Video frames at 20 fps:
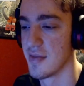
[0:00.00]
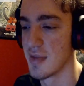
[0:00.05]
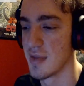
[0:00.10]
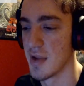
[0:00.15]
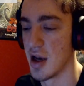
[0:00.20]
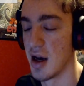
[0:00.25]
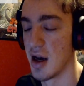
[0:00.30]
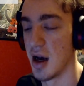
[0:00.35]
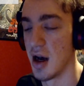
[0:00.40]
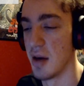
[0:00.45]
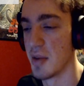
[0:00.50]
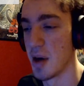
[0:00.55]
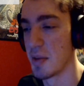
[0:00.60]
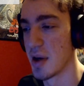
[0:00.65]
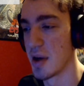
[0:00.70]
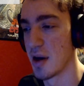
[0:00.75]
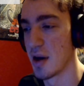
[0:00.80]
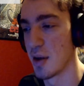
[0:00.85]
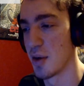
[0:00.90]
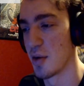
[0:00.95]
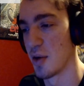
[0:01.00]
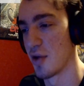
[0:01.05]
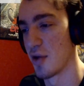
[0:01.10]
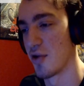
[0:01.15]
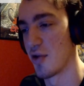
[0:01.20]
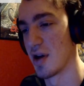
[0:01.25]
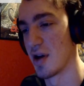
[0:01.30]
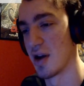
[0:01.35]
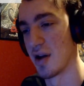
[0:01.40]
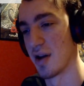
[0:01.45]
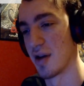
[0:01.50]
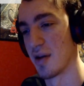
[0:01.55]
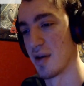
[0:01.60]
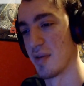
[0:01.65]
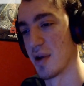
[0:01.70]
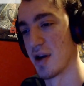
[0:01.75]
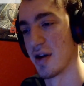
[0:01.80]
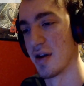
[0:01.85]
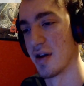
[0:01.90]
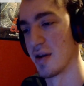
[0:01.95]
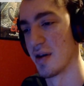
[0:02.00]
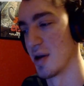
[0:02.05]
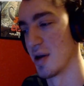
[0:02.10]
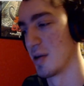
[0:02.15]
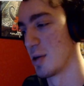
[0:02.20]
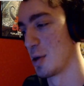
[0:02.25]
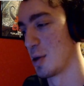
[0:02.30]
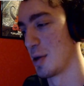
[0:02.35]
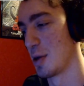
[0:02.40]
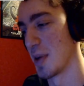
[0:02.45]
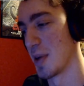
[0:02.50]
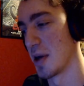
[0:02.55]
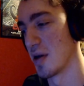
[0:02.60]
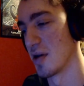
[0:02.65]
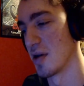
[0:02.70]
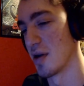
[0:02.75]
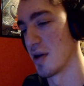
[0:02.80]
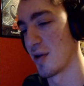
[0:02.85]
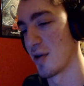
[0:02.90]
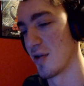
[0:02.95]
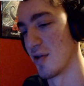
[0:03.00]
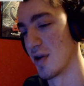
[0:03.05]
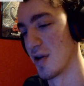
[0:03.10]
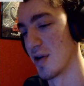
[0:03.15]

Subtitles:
I'm getting so distracted because I'm like just speaking on Discord.